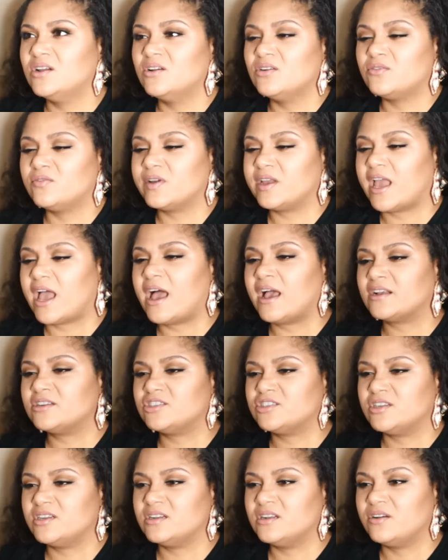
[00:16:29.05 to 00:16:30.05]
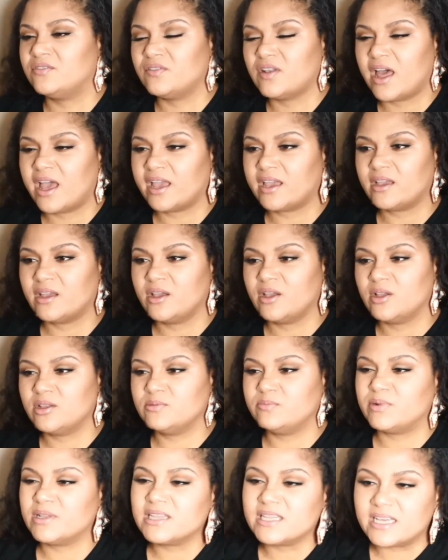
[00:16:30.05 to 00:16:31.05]
reaction of like
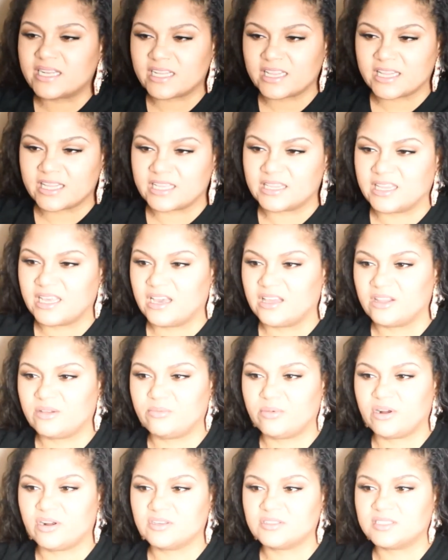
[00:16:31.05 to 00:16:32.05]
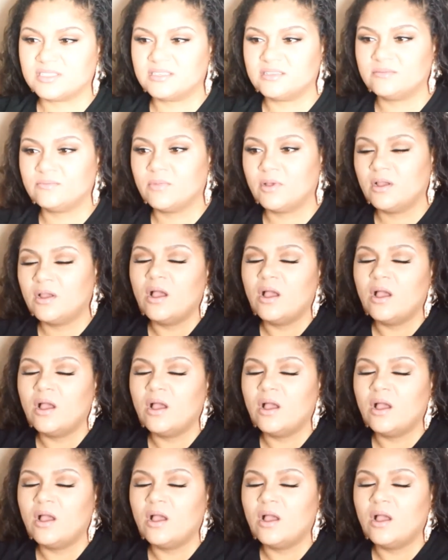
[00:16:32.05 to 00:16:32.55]
belittling the other person.